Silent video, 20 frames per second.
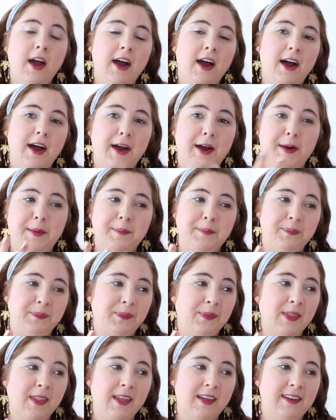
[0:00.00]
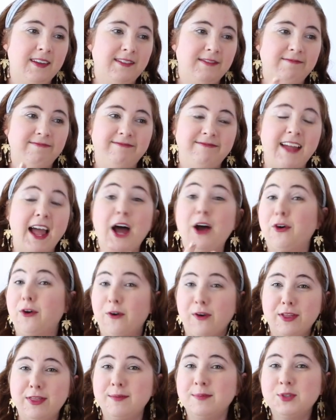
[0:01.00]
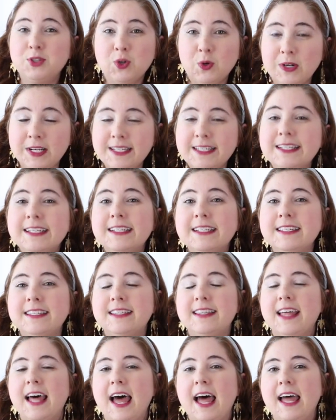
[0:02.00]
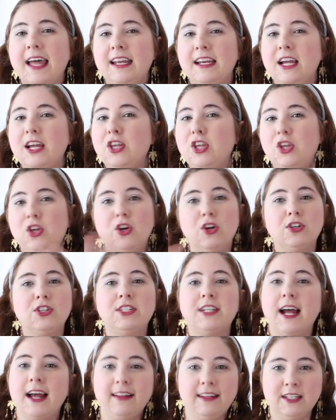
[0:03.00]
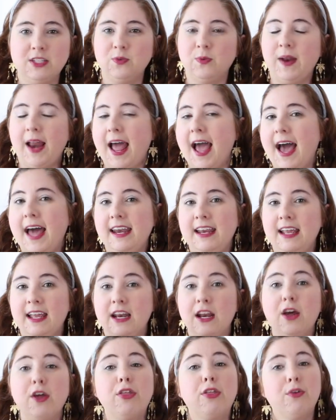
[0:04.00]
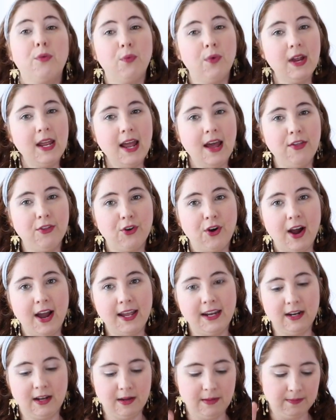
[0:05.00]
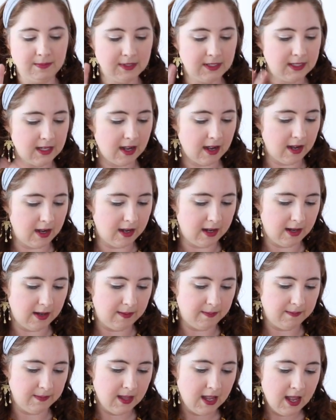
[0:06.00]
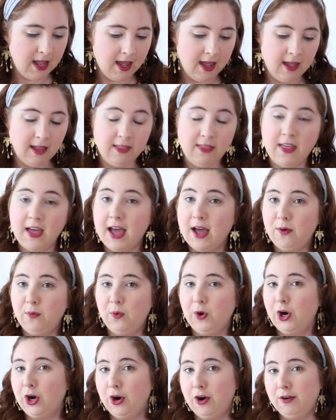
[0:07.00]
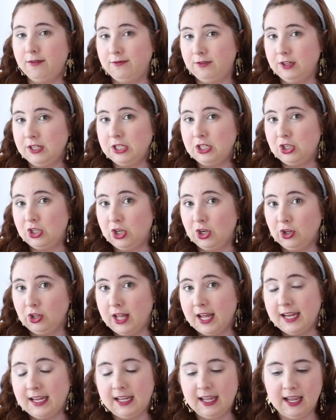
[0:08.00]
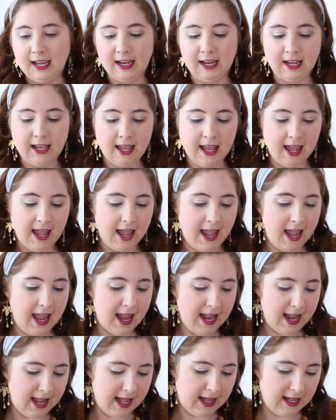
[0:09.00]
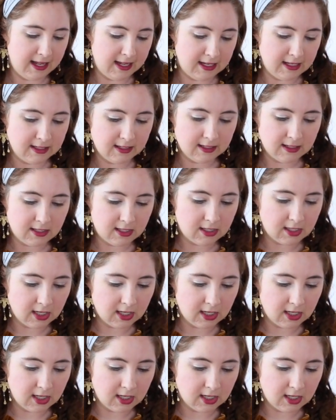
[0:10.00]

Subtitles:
algorithm choices, then your stylist would add in 3 other items that were hopefully to your liking. And